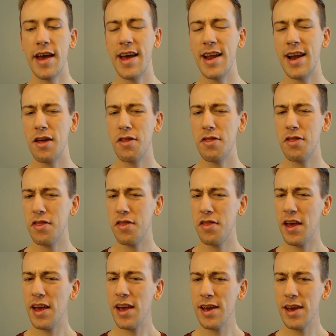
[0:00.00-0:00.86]
and I
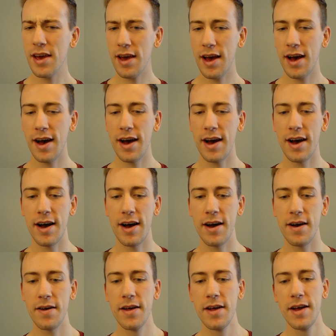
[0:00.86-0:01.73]
think
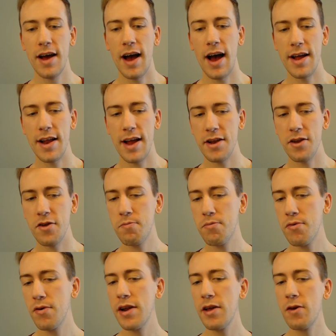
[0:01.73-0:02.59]
I do
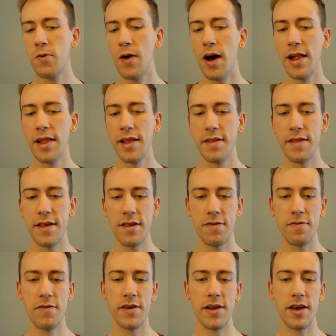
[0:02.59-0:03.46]
pretty well in
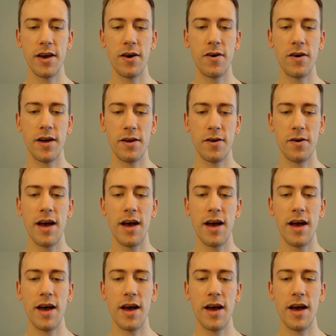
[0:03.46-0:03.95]
this video.